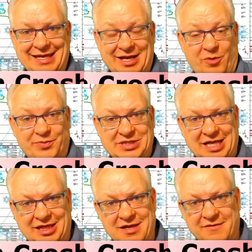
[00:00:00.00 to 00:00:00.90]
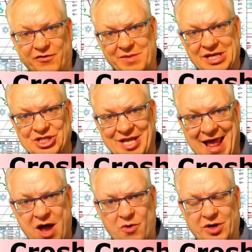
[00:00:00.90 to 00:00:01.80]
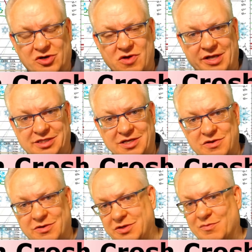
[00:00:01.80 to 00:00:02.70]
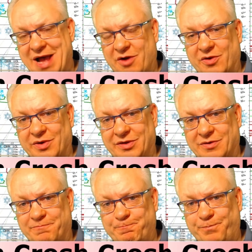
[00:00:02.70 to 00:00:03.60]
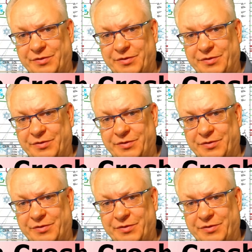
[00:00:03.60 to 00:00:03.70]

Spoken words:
It helps get the information out across the YouTube algorithm.